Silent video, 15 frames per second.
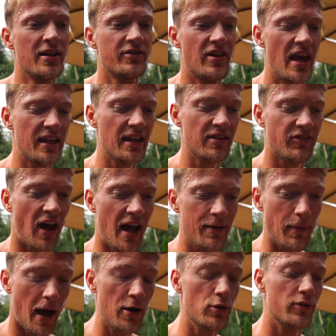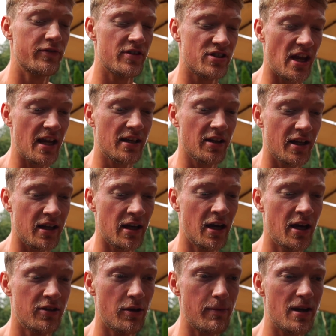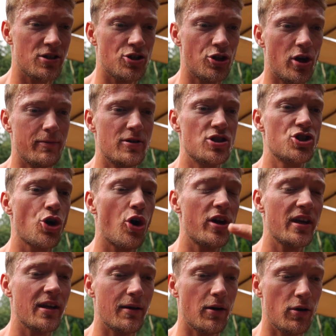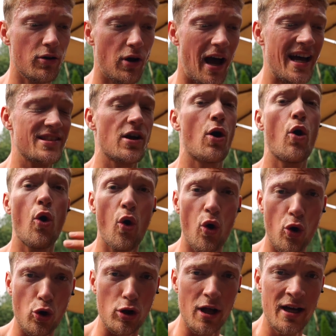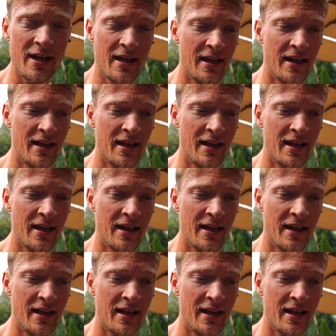taking time out of the cycling to make sure I'm enjoying it as a whole,